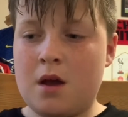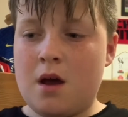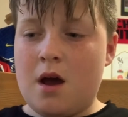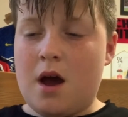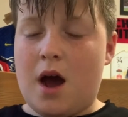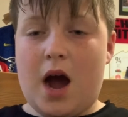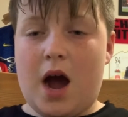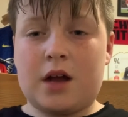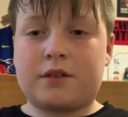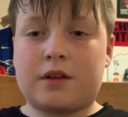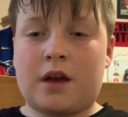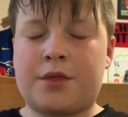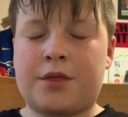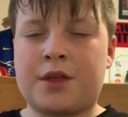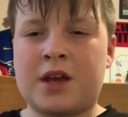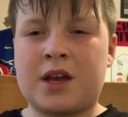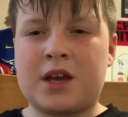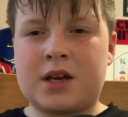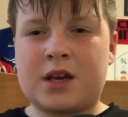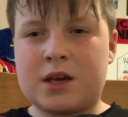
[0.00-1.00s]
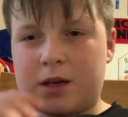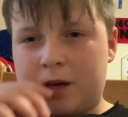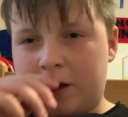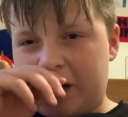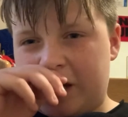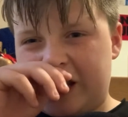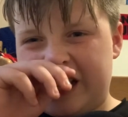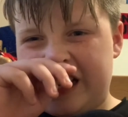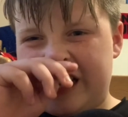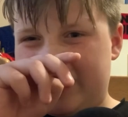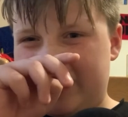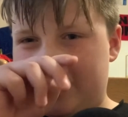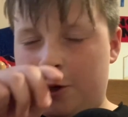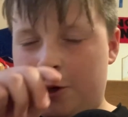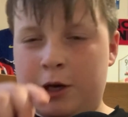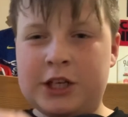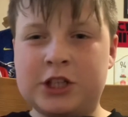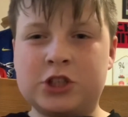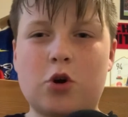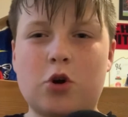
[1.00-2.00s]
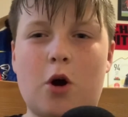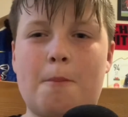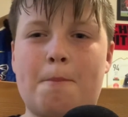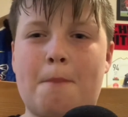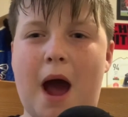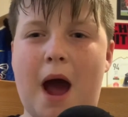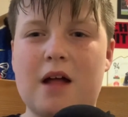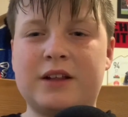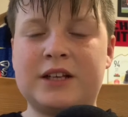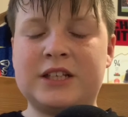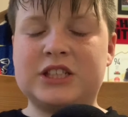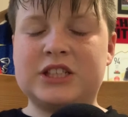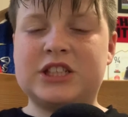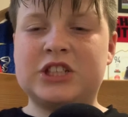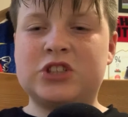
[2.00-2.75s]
I think he's got balance.